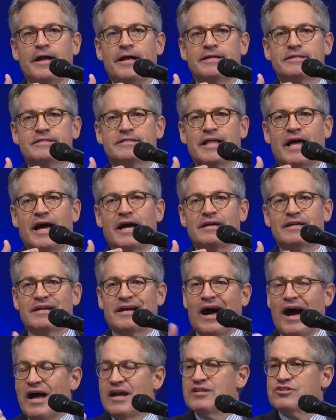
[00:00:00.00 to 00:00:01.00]
is
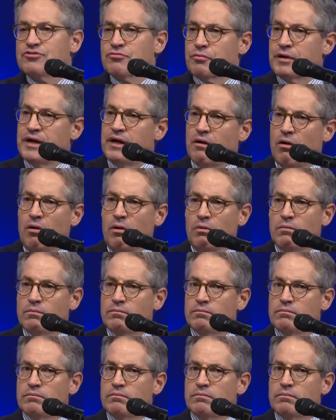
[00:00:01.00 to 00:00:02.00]
that God is real
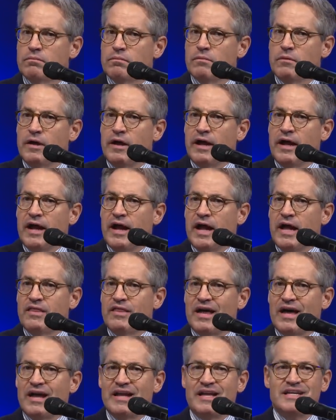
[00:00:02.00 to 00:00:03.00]

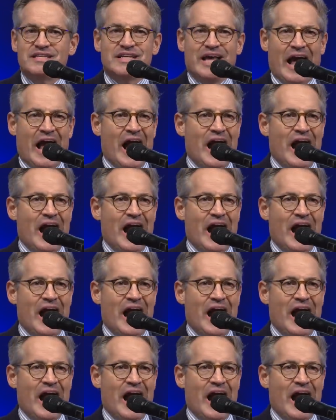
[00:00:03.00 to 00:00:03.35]
and that he's